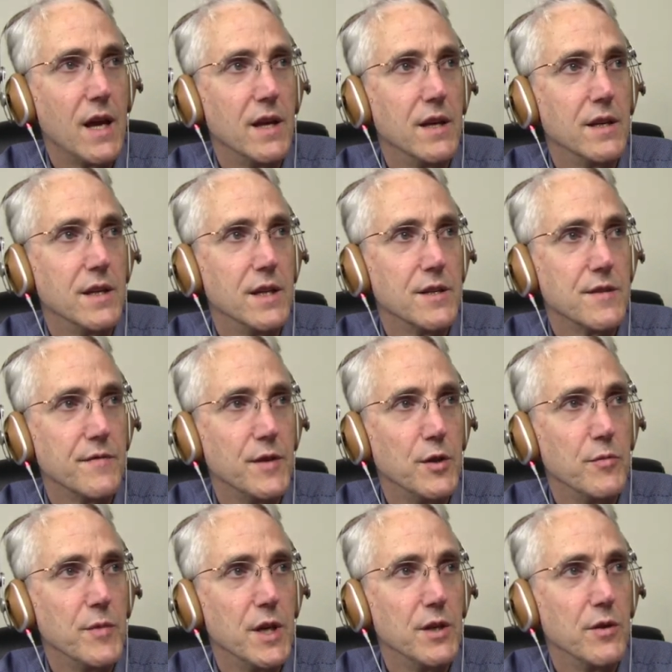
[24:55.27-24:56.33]
in his
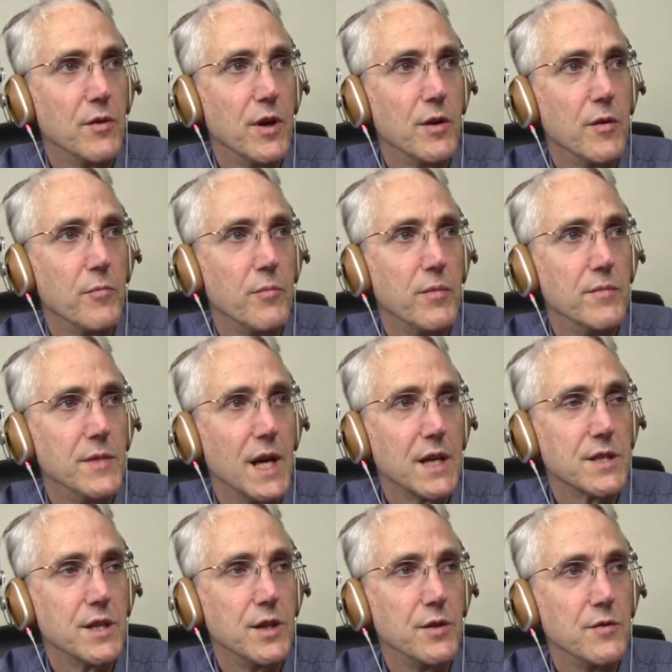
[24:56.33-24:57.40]
View menu
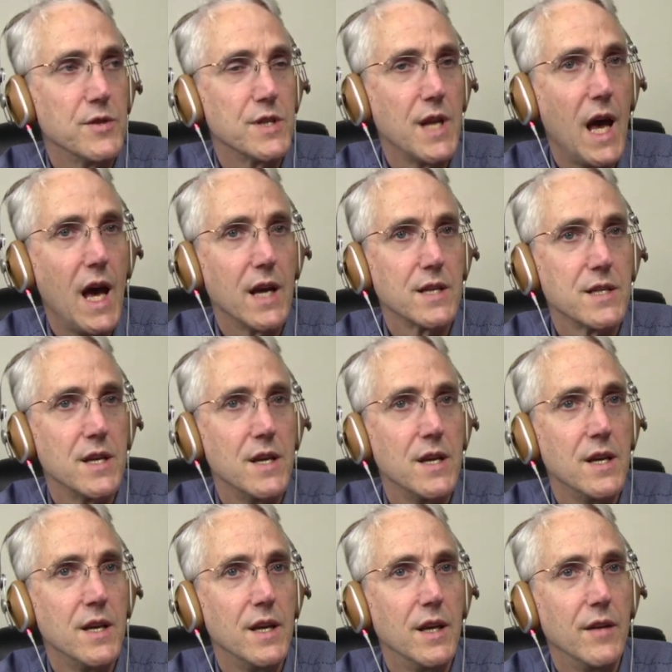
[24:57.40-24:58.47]
next to Use Stacks.
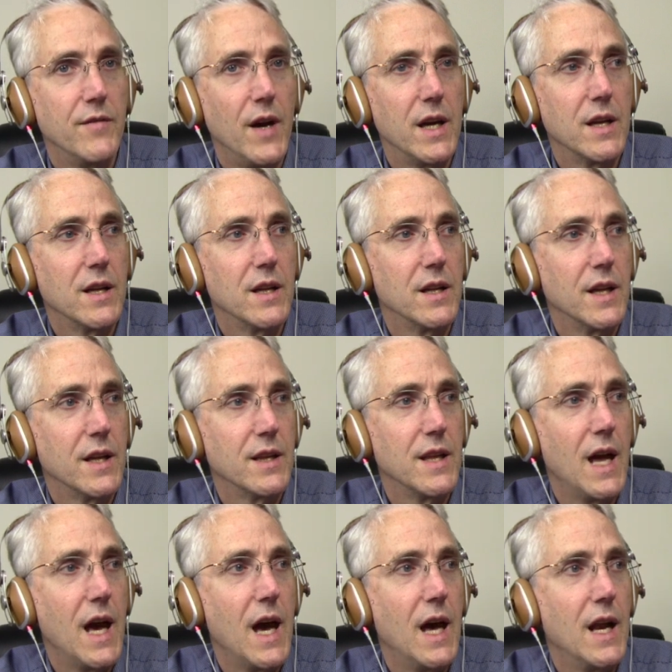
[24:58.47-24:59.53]
If I click
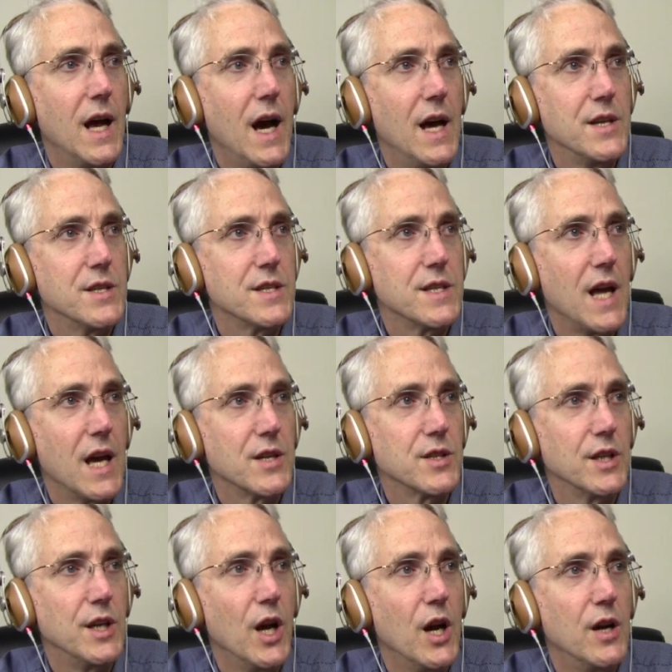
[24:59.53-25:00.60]
that, I just
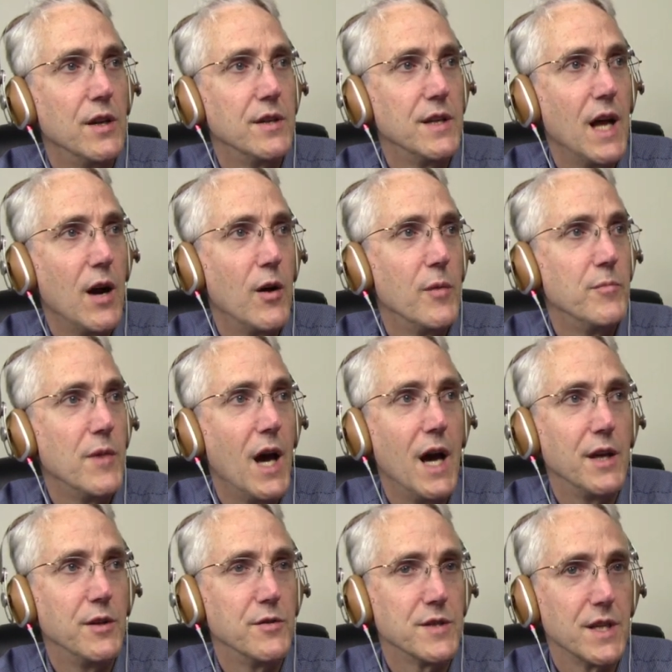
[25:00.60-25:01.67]
actually, now I'm
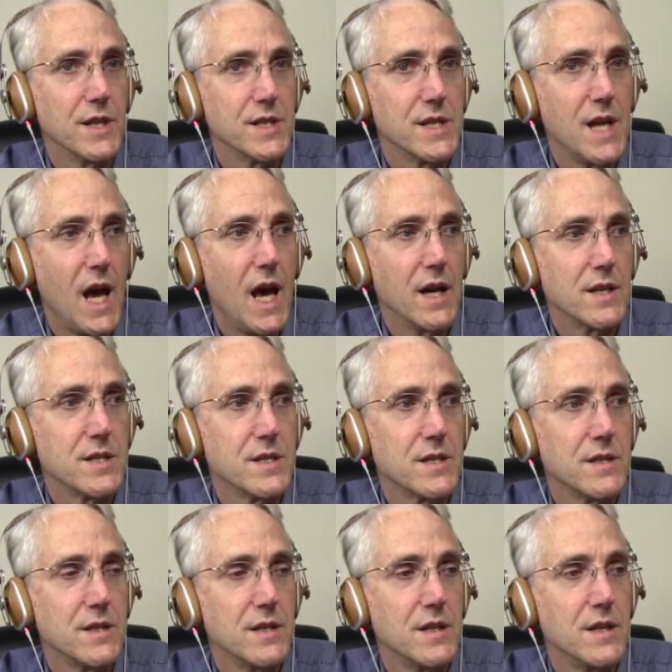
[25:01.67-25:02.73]
not using
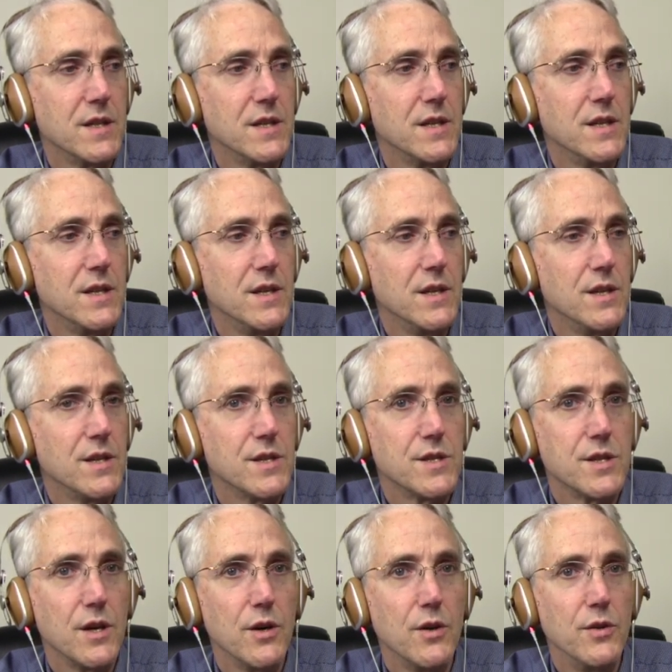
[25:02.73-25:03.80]
stacks. So